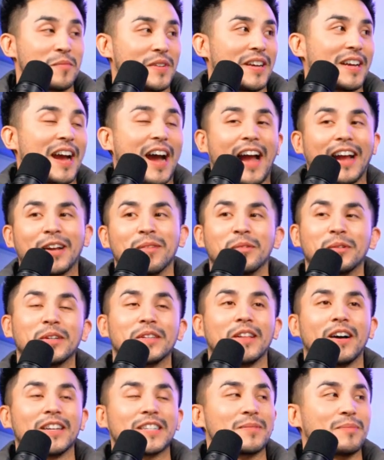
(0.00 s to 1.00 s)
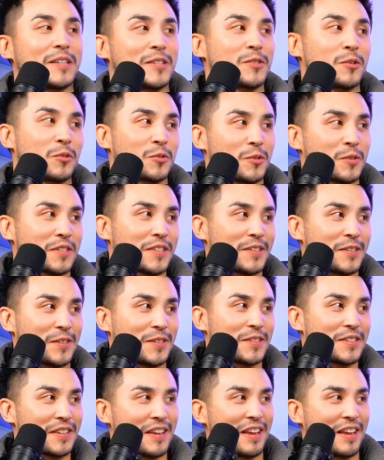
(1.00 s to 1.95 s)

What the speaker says: me, I completely lost my social skills.